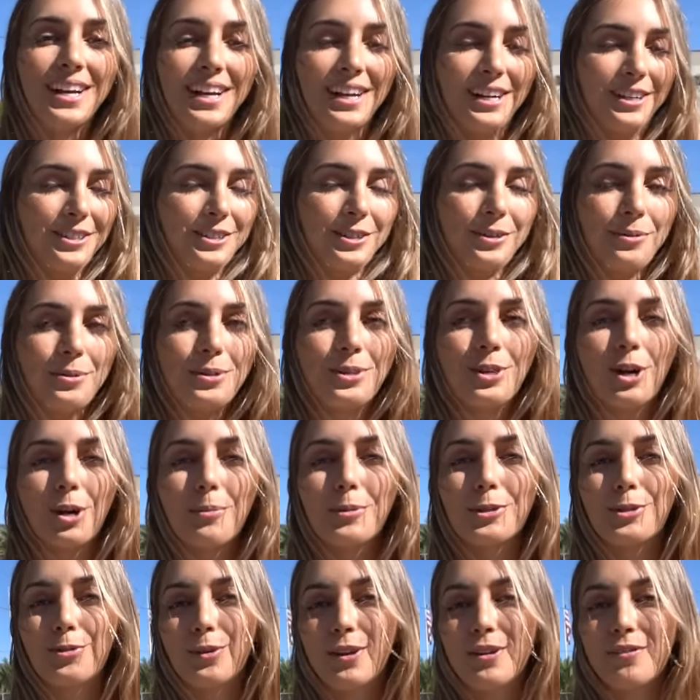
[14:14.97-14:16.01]
actually it was an
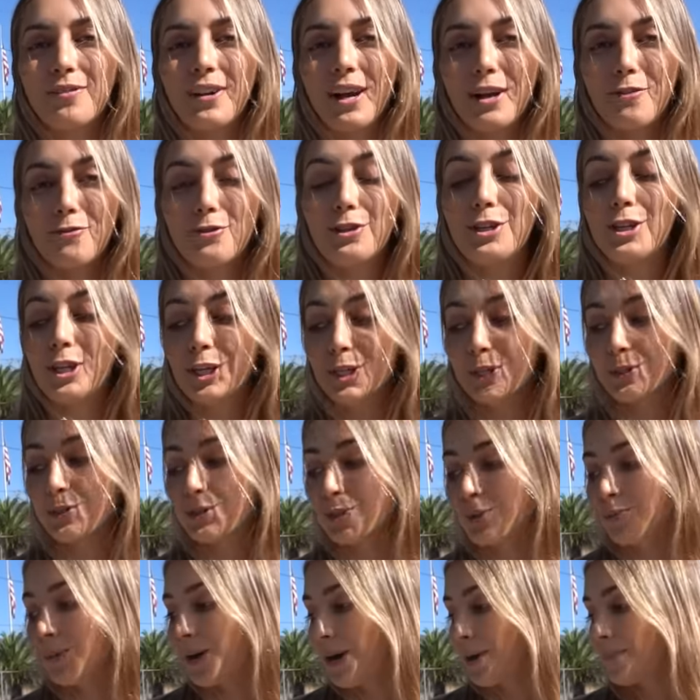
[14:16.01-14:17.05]
RB25 Neo
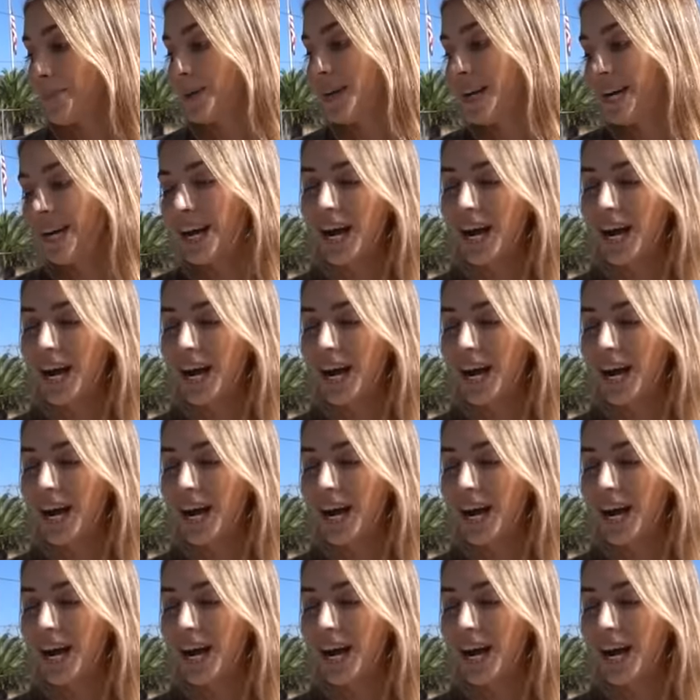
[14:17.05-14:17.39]
swap.